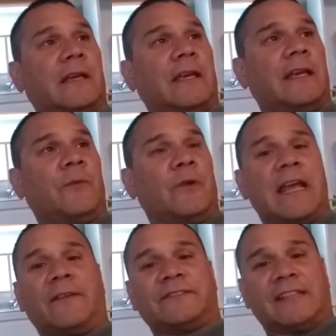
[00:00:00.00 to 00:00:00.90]
and we
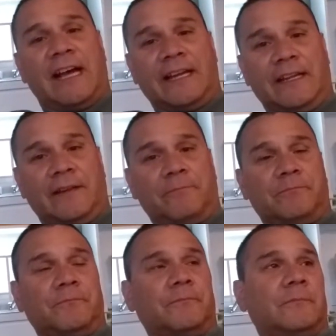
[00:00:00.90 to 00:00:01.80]
have sign in.
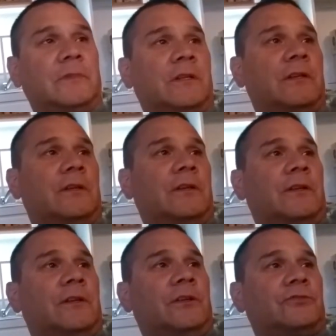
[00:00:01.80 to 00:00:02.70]

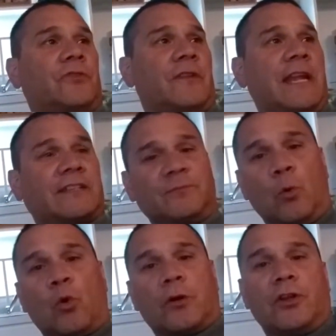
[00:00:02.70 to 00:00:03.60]
So the next
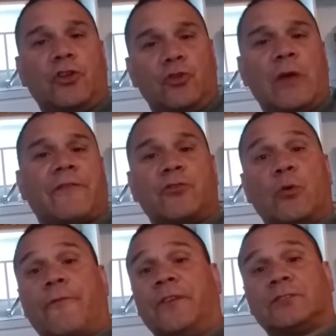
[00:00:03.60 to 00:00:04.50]
morning, you have to do a
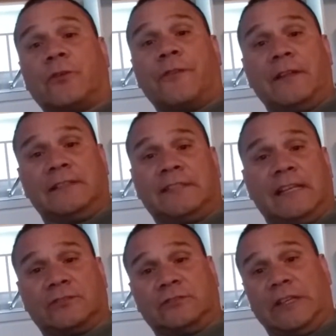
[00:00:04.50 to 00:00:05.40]
physical fitness
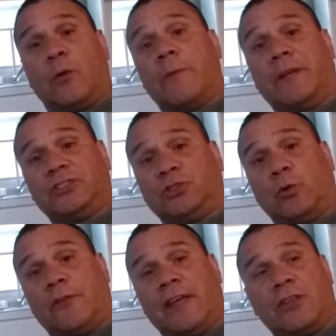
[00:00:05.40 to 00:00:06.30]
test because they want to make
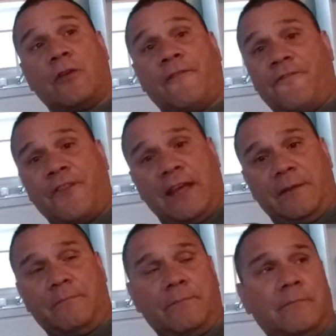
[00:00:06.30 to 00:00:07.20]
sure that you're fit
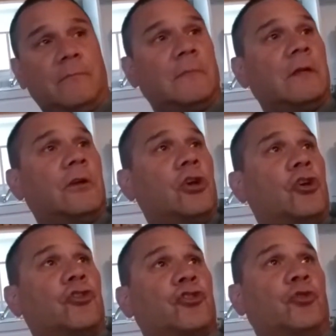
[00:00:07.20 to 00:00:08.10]

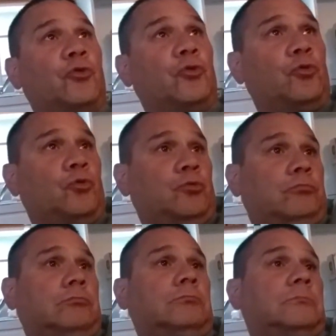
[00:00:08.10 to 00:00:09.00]
to
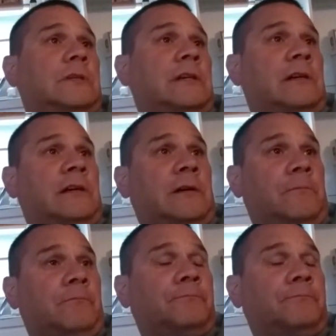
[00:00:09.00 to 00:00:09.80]
go